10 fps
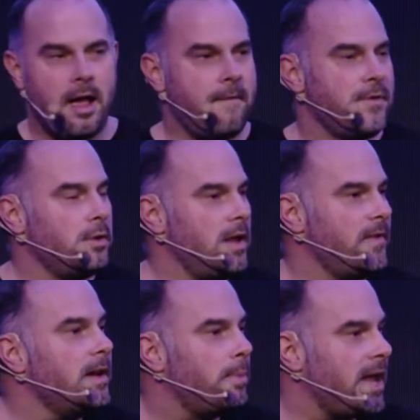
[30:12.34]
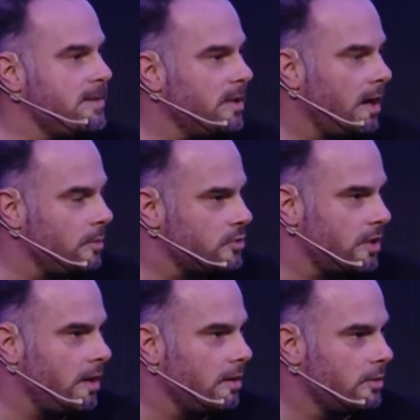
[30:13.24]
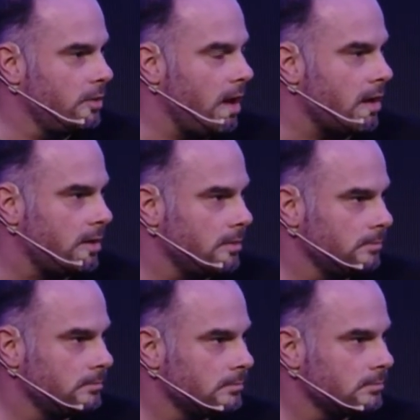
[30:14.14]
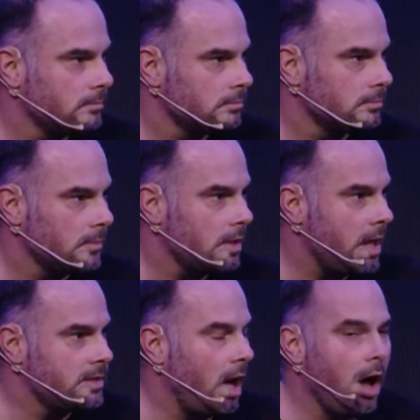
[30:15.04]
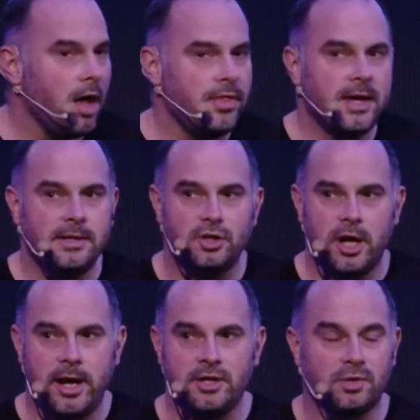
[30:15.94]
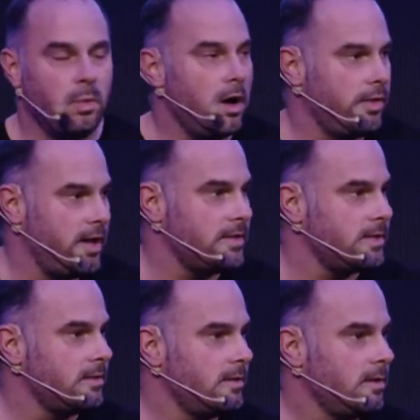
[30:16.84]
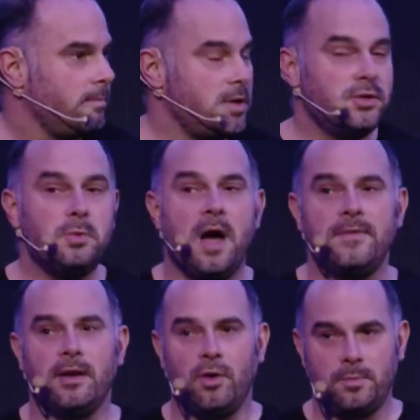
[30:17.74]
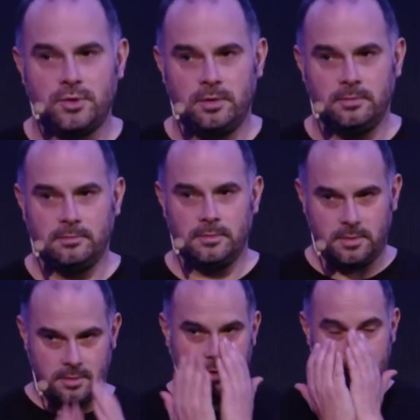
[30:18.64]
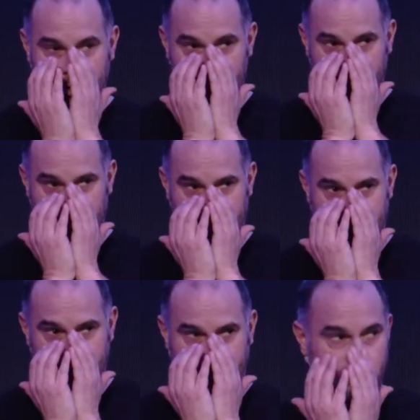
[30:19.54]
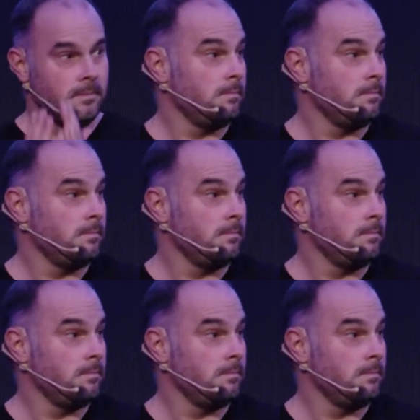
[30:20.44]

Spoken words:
If you live in a blame culture, good luck. It's a hard thing to change. It's worth it, but you do have another option. You can leave.